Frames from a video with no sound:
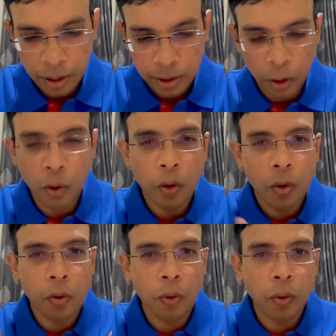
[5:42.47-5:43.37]

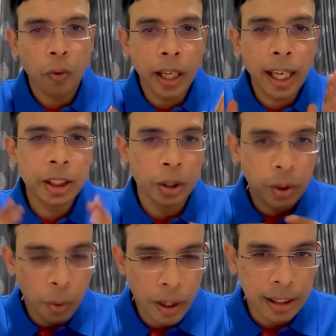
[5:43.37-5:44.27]
So what I should
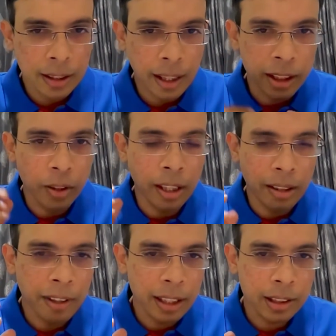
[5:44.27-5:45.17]
do is I should
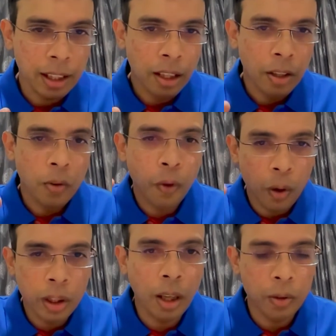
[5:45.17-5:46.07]
invest
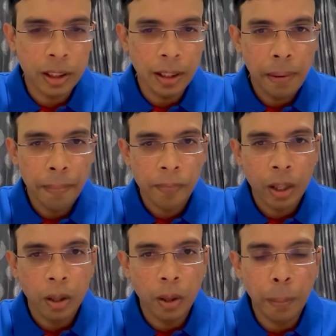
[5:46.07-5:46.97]
4,000
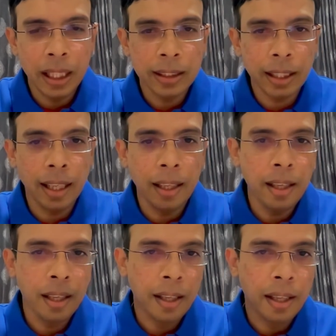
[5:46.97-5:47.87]
rupees
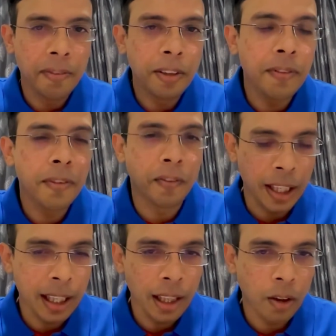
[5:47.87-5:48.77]
in Nifty
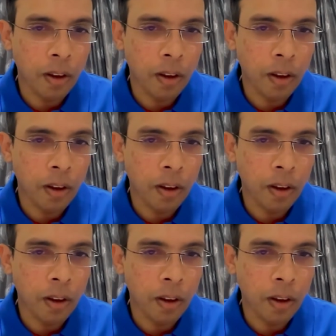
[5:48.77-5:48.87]
50,